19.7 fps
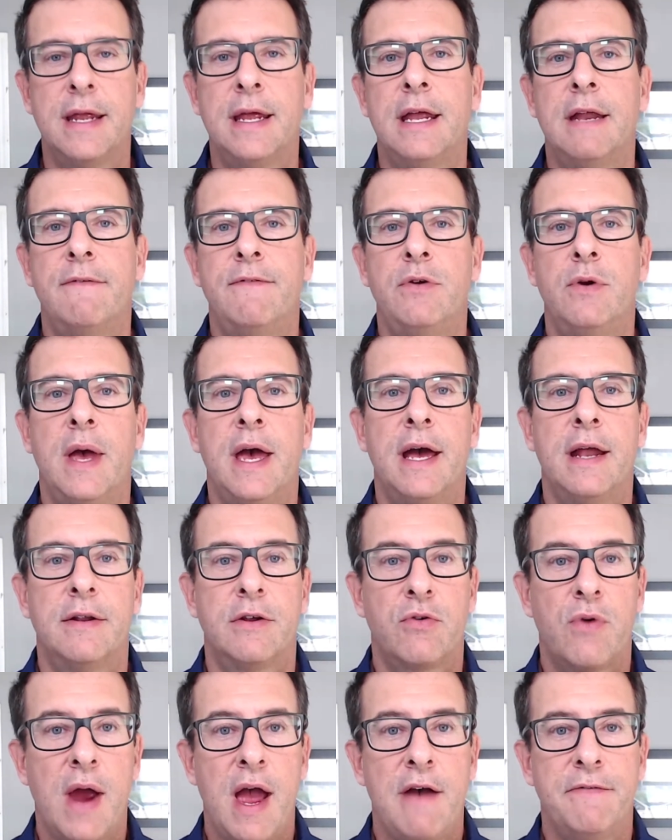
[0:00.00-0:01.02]
And if you had
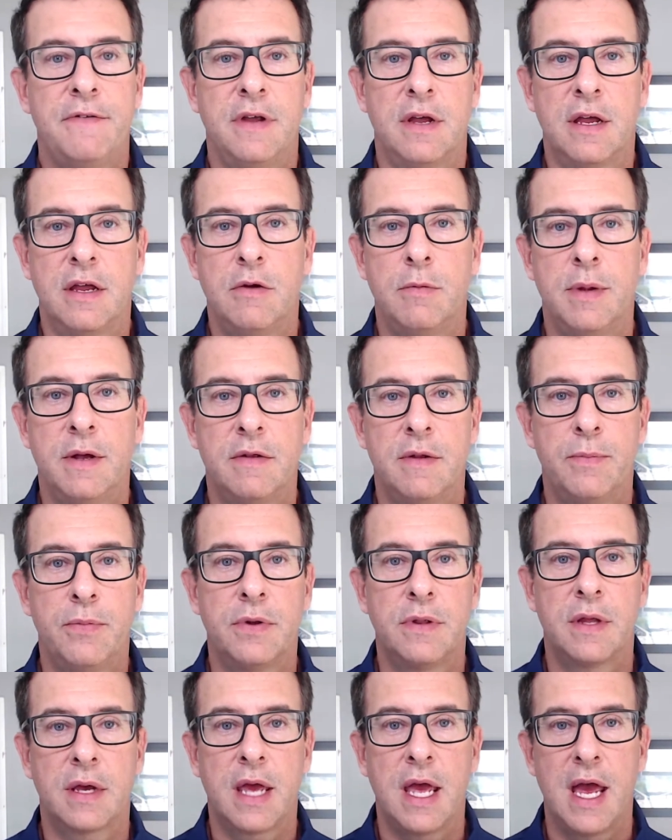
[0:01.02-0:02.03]
crafting, you'd be able to
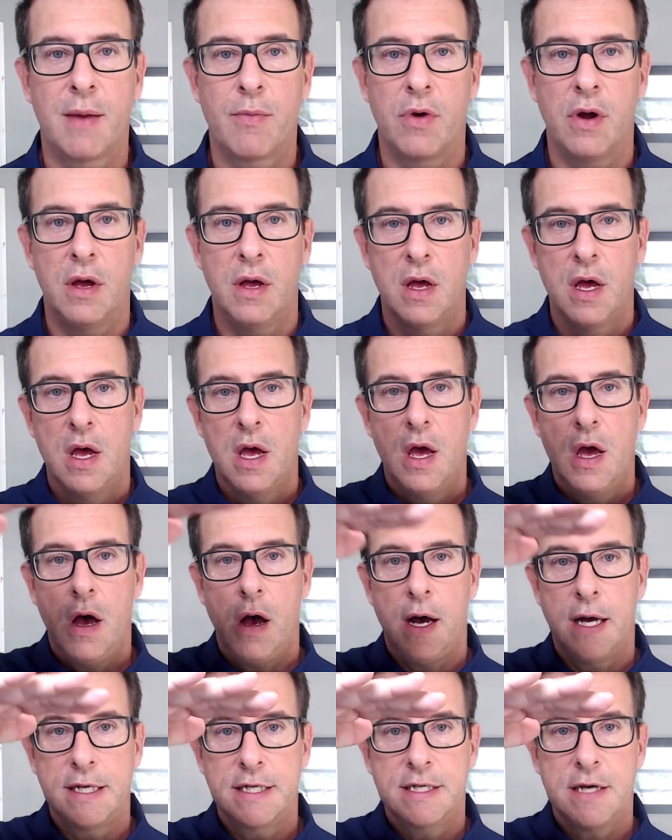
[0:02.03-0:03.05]
put the camera
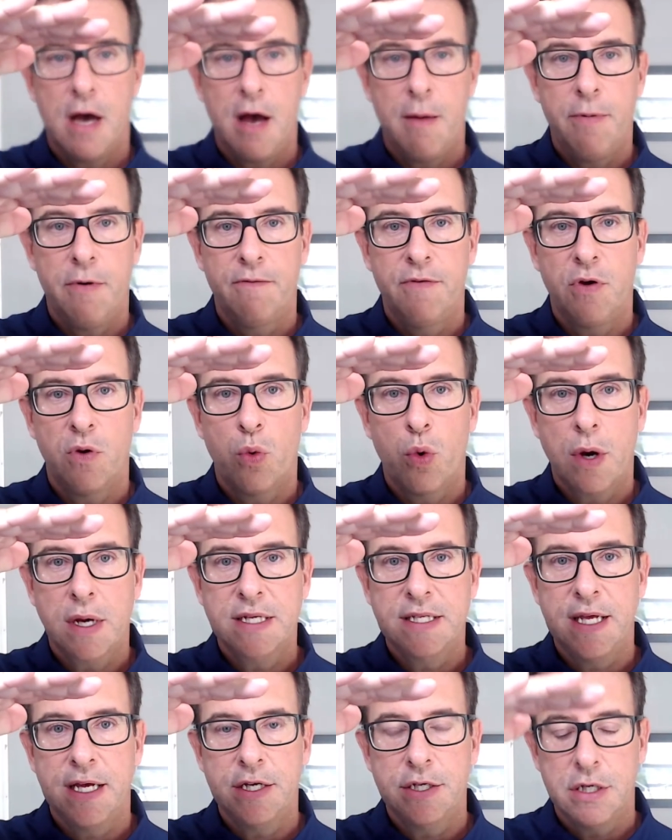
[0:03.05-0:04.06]
on top of your
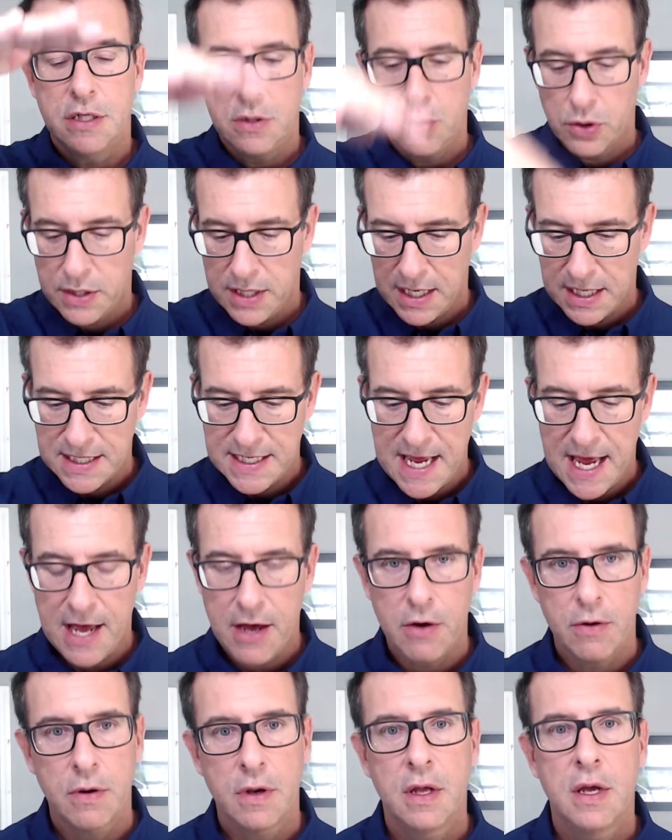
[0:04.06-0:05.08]
workstation looking
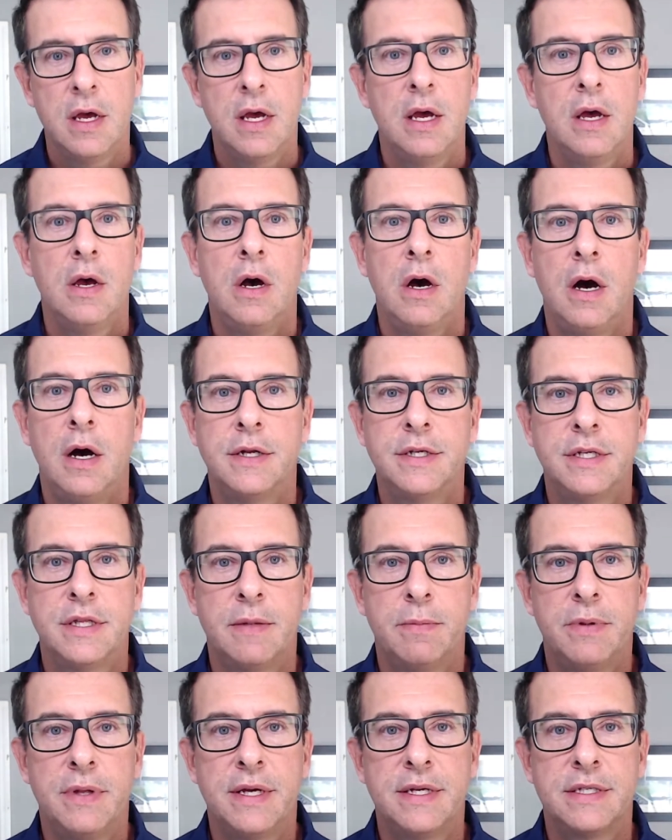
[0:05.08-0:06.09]
down onto
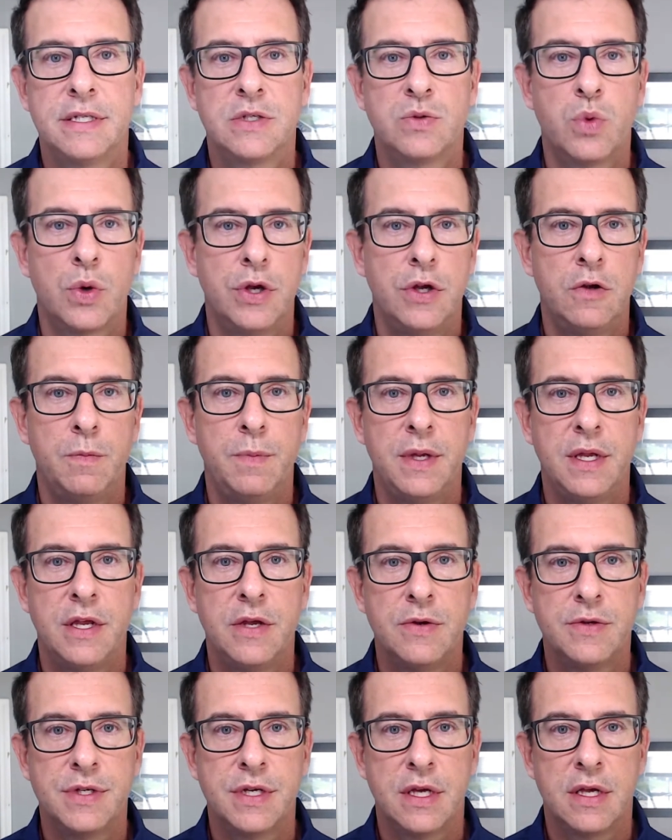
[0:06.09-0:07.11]
the places where you'd be
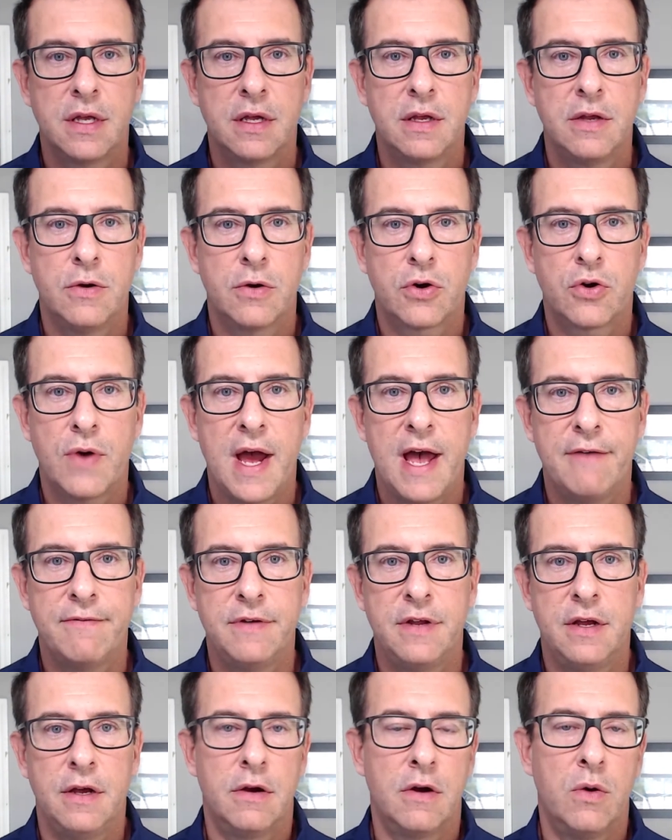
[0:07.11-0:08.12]
using your
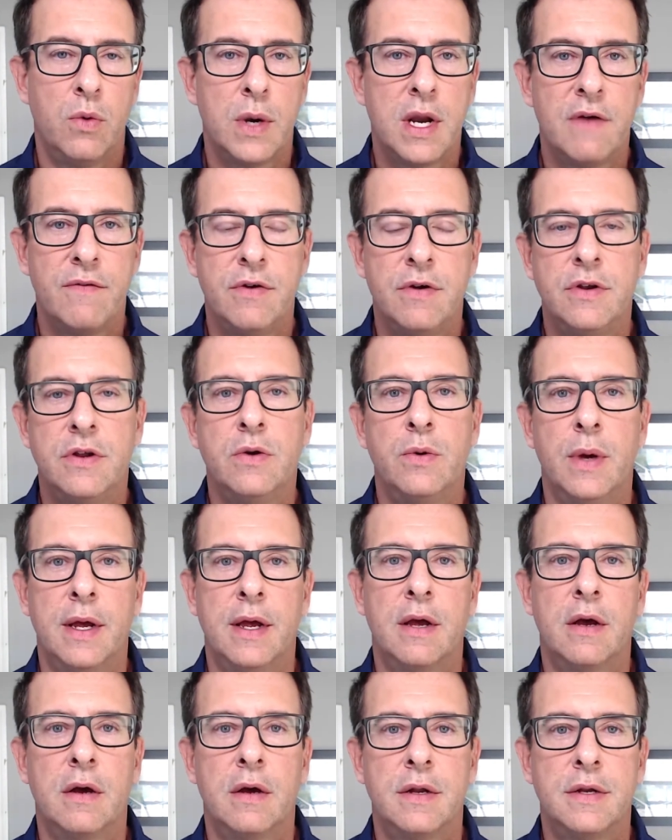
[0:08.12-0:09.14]
crafting or whatever you're
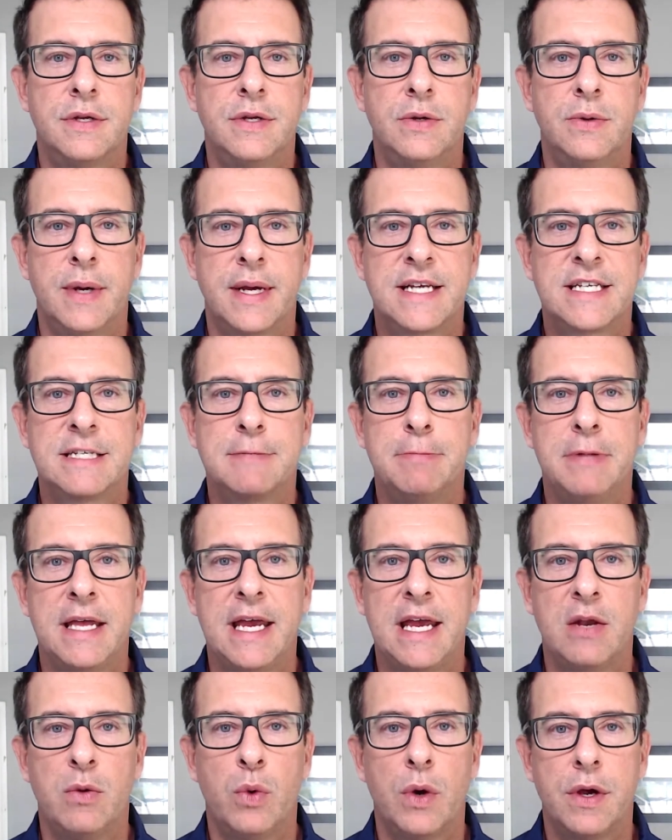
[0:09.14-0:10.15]
doing to
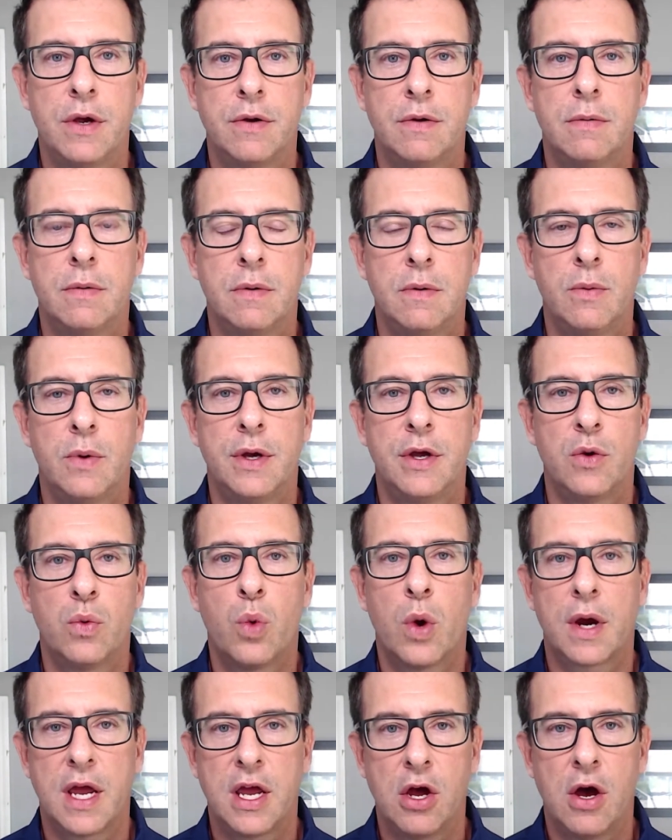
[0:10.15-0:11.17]
explain what you're
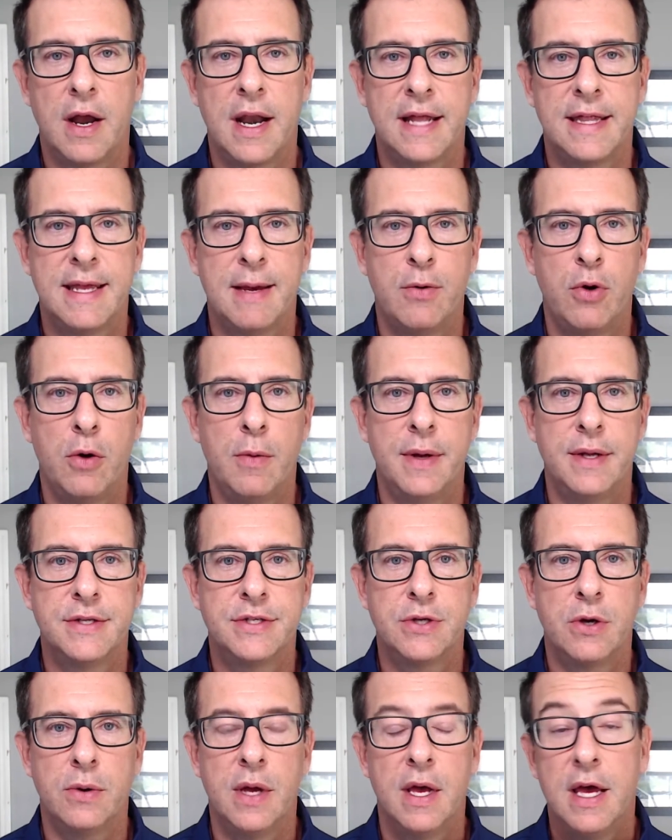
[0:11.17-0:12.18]
working on at that moment.
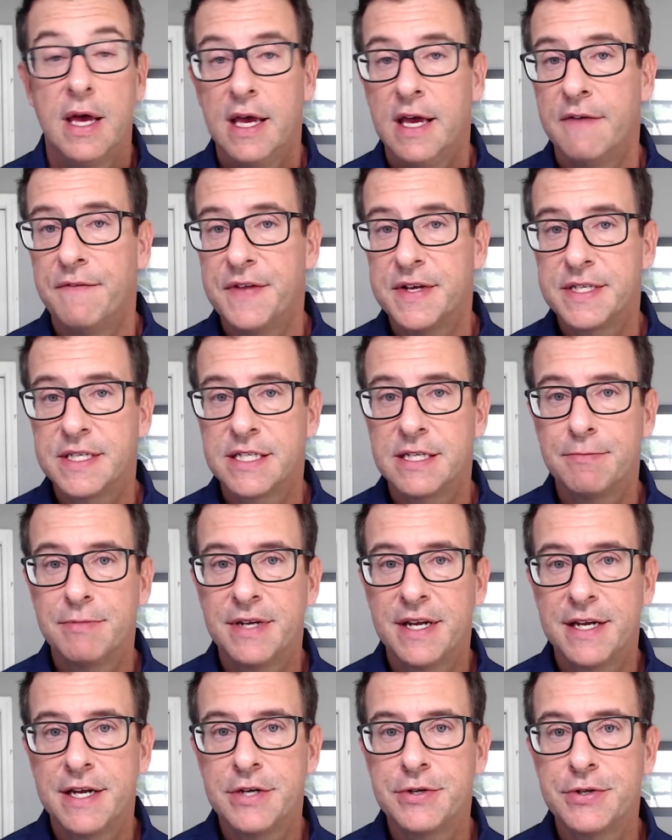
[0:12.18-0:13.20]
So if this is something
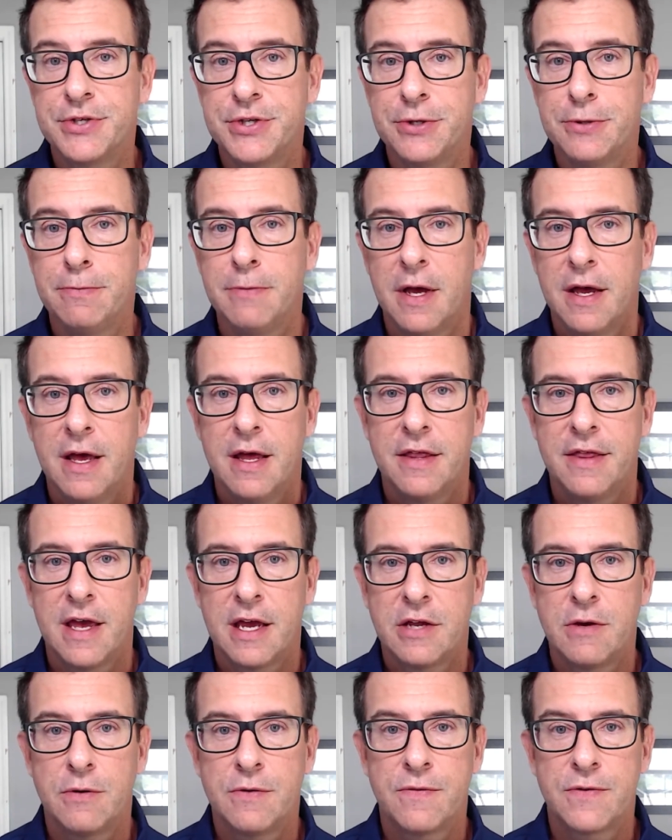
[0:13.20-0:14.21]
that interests you,
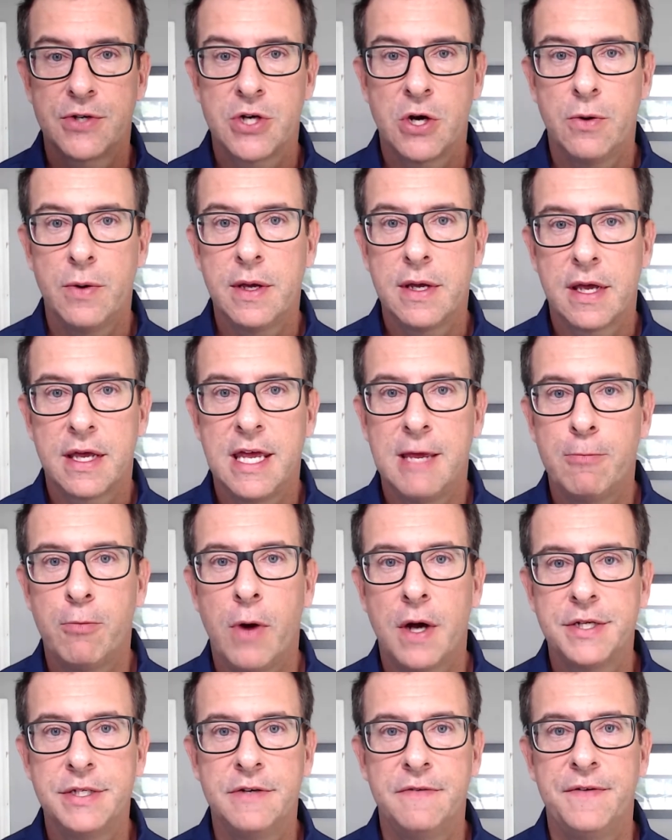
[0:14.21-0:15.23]
thank you for watching and keep
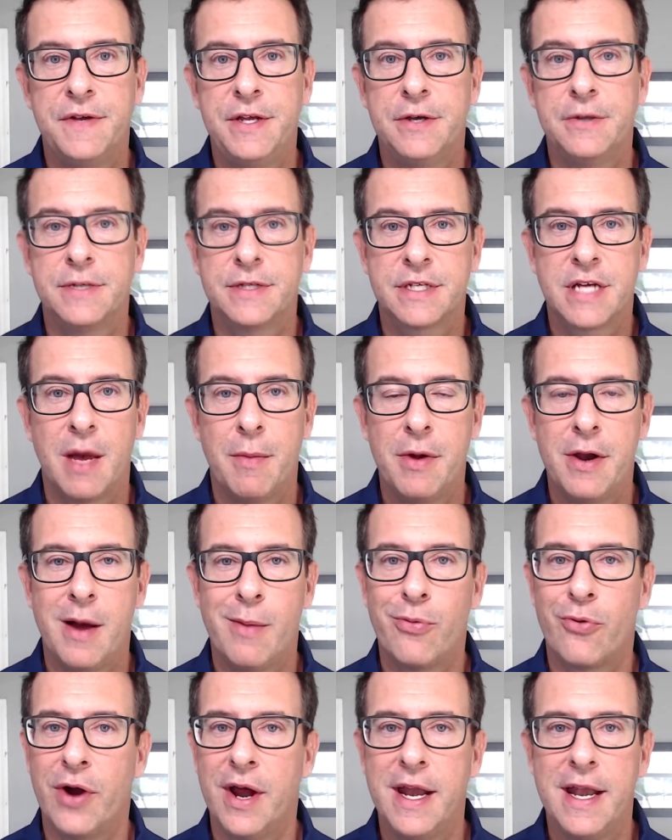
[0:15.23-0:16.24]
watching the video. It's coming
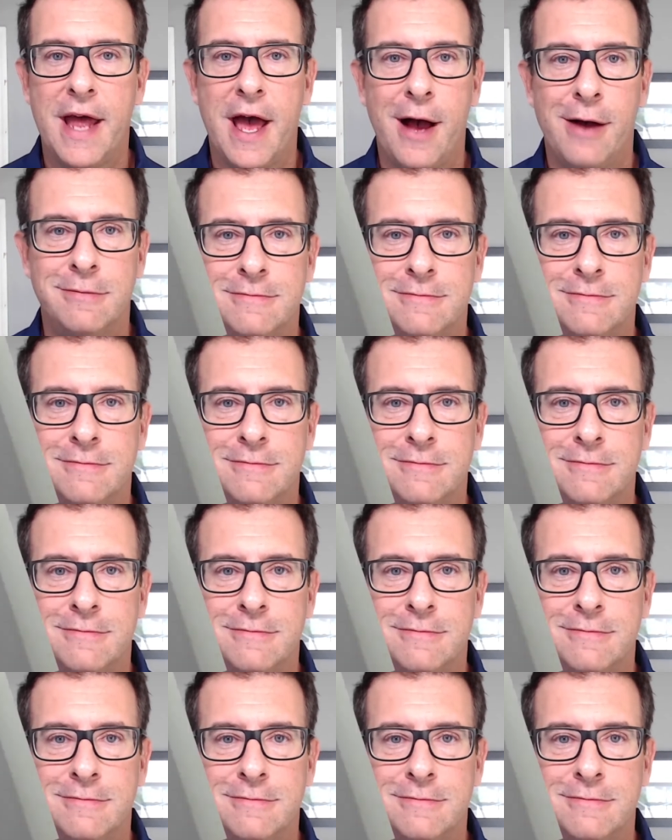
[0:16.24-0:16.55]
up right now.